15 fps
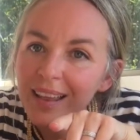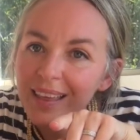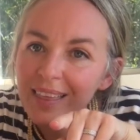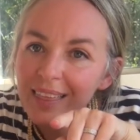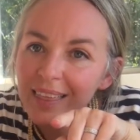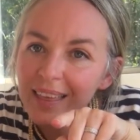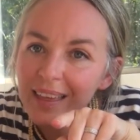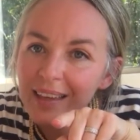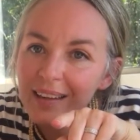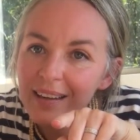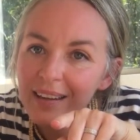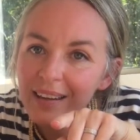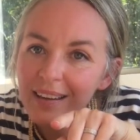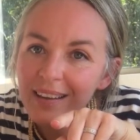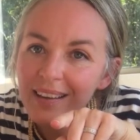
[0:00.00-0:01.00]
like that,
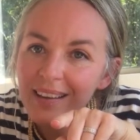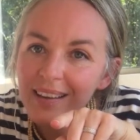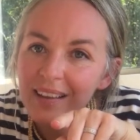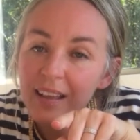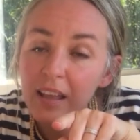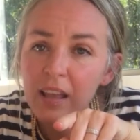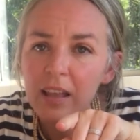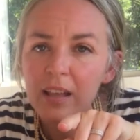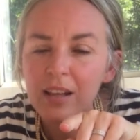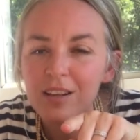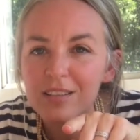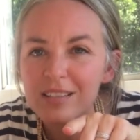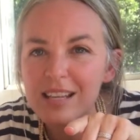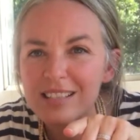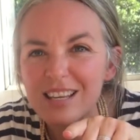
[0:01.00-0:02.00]

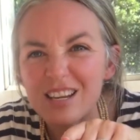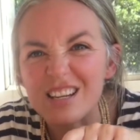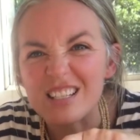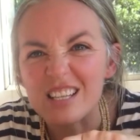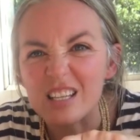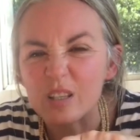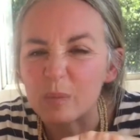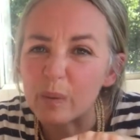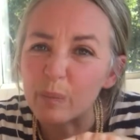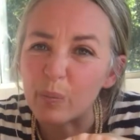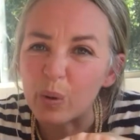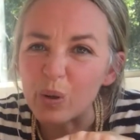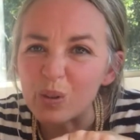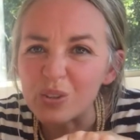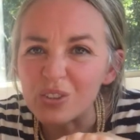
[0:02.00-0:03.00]
because that's how you see them in
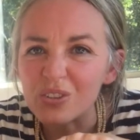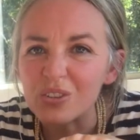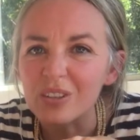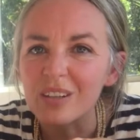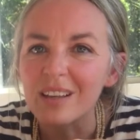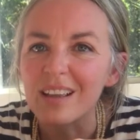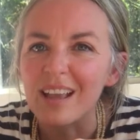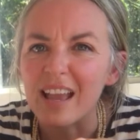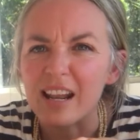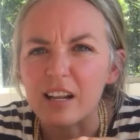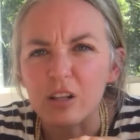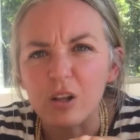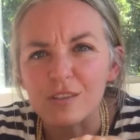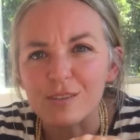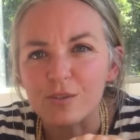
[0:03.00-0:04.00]
books
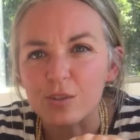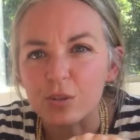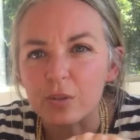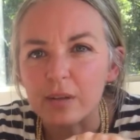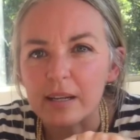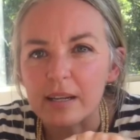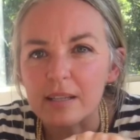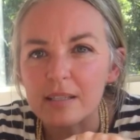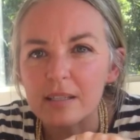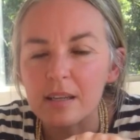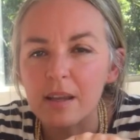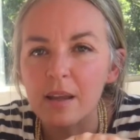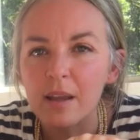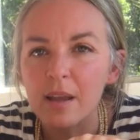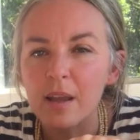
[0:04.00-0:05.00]
and lots of drawings.
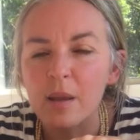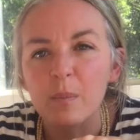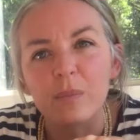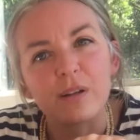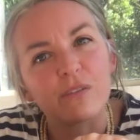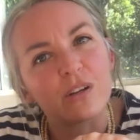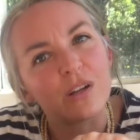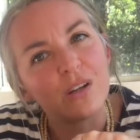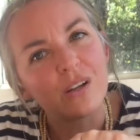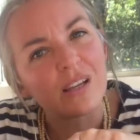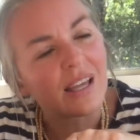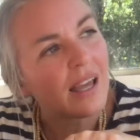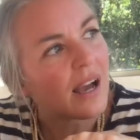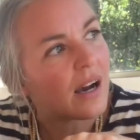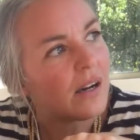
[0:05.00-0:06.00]
But if you
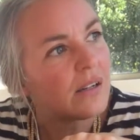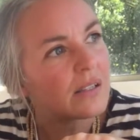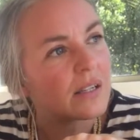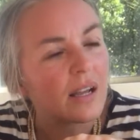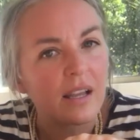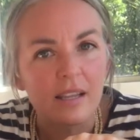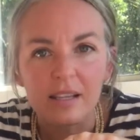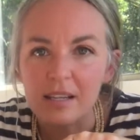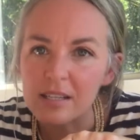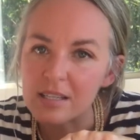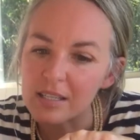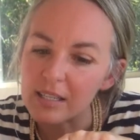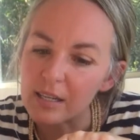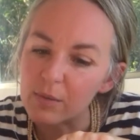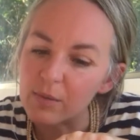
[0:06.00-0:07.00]
look out, you
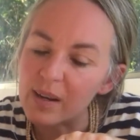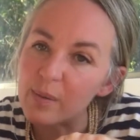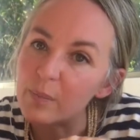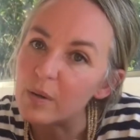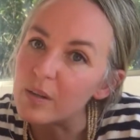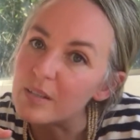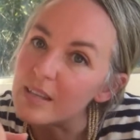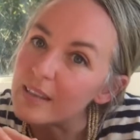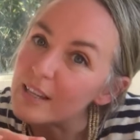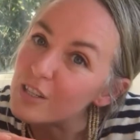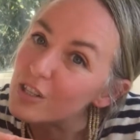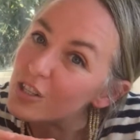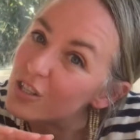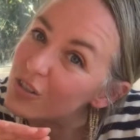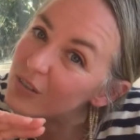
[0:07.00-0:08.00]
see rainbows and they
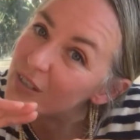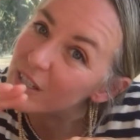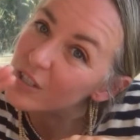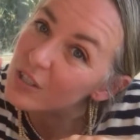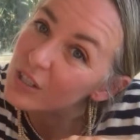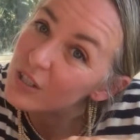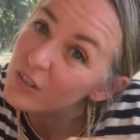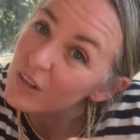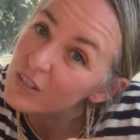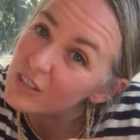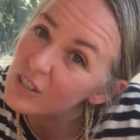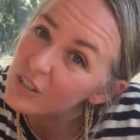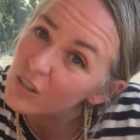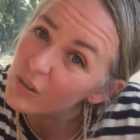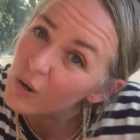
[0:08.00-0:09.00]
stretch across,
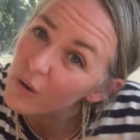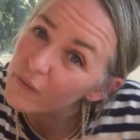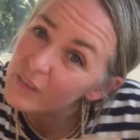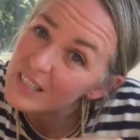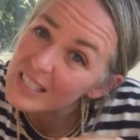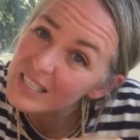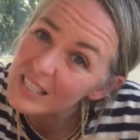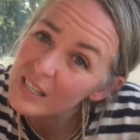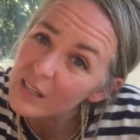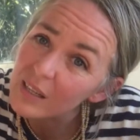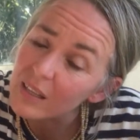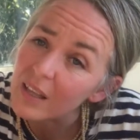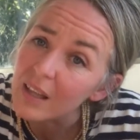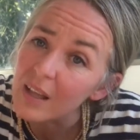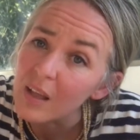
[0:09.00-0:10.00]
and you don't often see